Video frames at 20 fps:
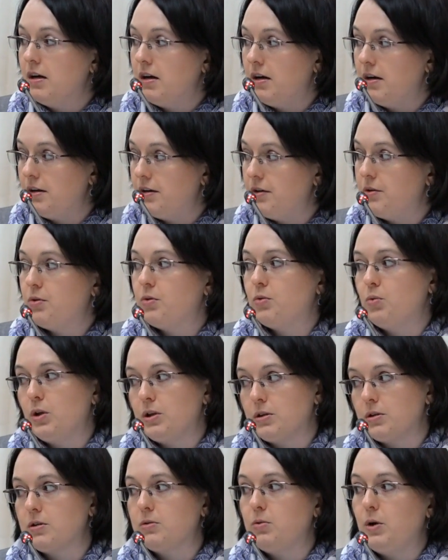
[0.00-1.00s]

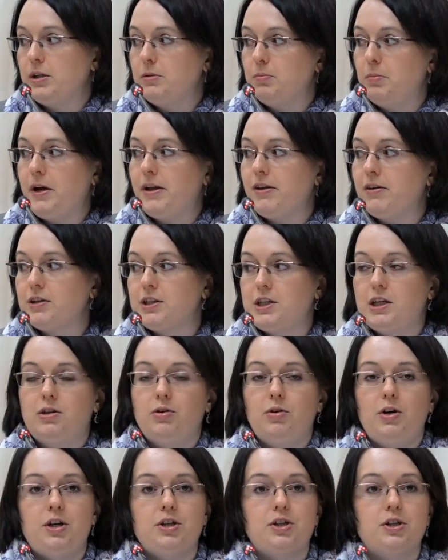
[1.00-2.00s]
Well, quite better
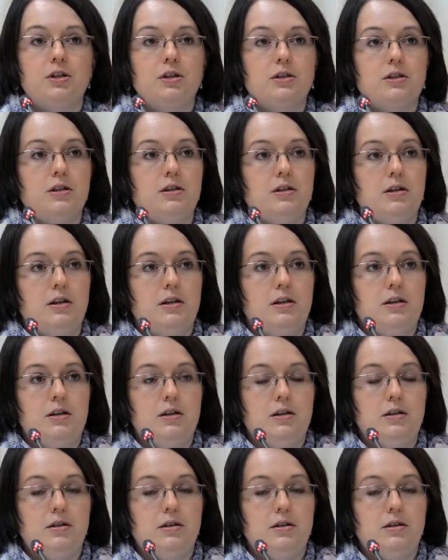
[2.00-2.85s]
situation is in